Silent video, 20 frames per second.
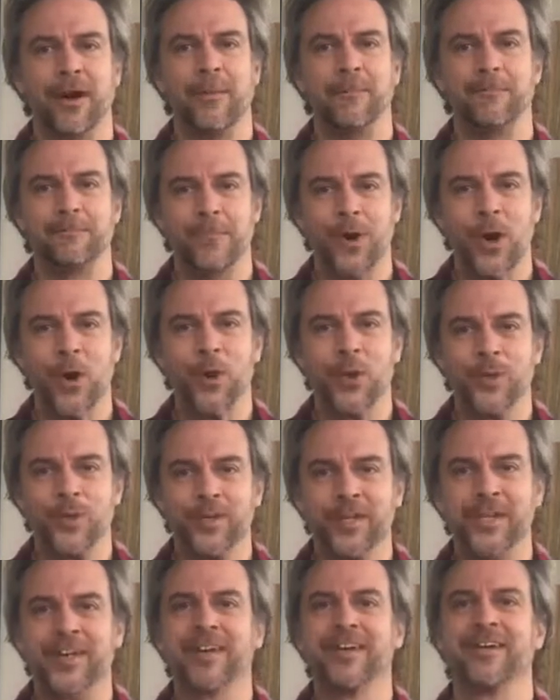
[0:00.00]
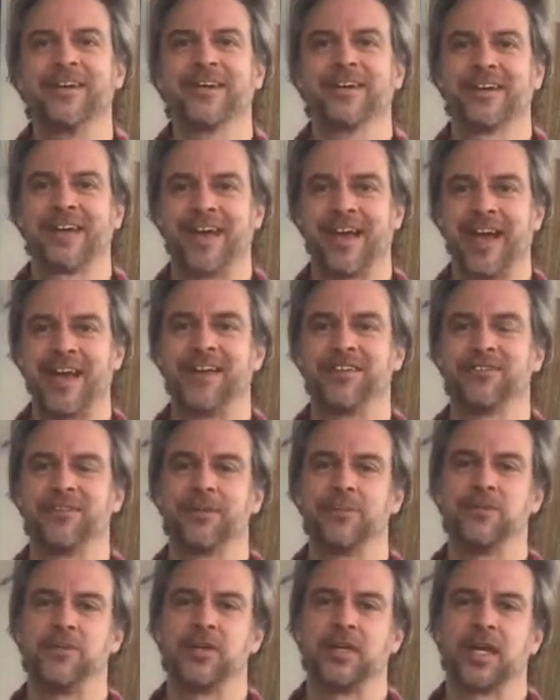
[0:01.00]
mode kind of
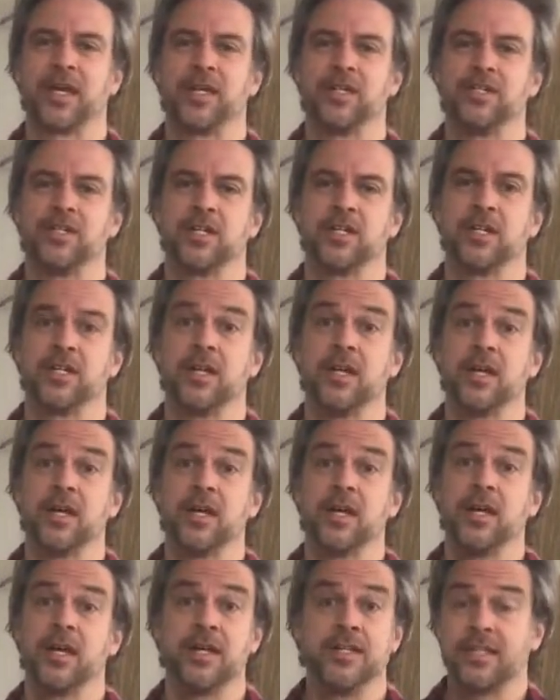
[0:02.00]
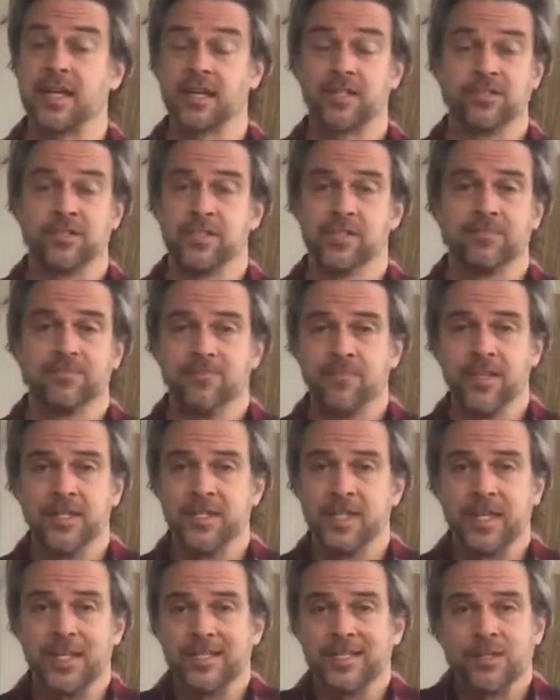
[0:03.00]
communication, is actually,
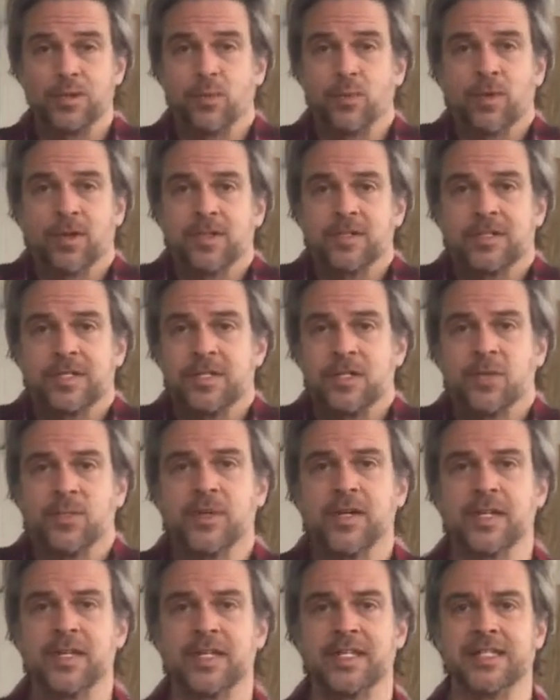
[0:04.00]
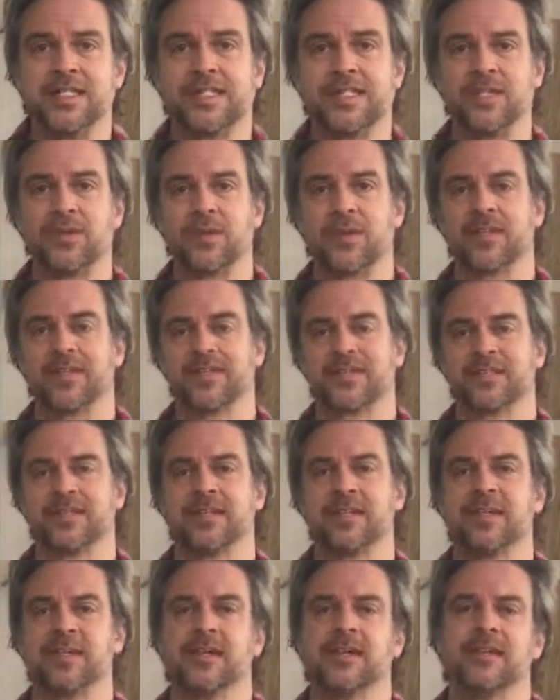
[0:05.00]
it's the words that you read in sequence.
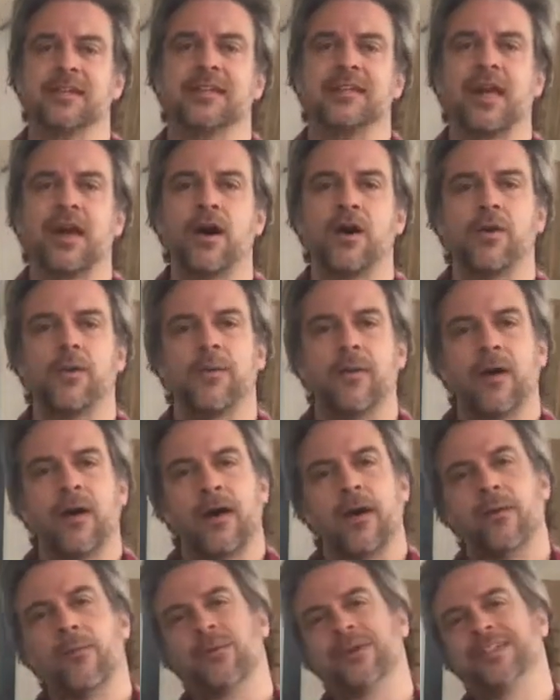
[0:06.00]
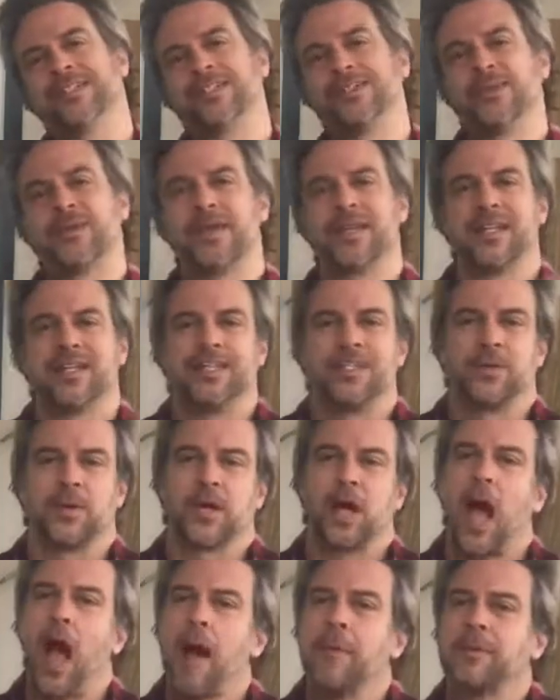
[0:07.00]
Now, once you get into a
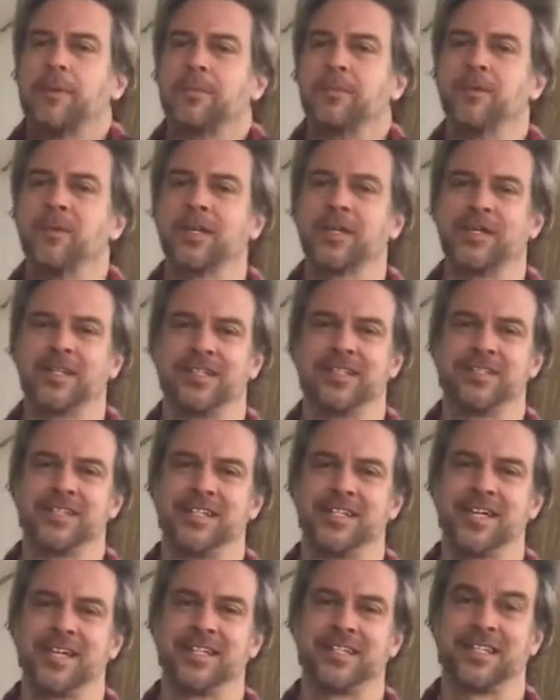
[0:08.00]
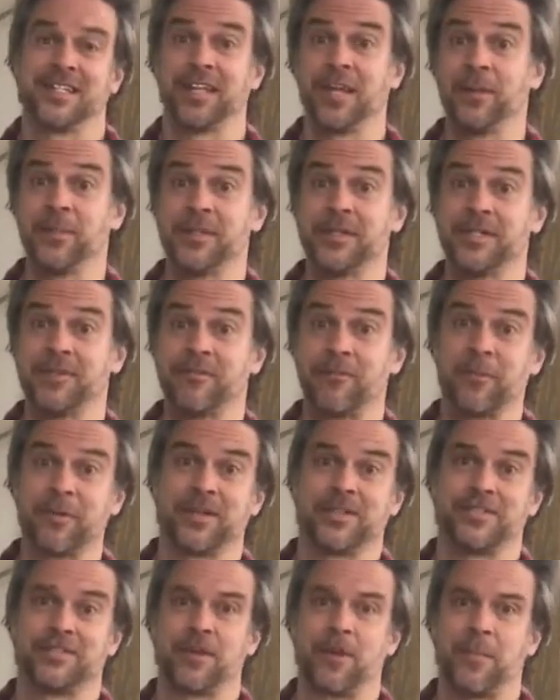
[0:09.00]
comic book, it's a little bit different because there are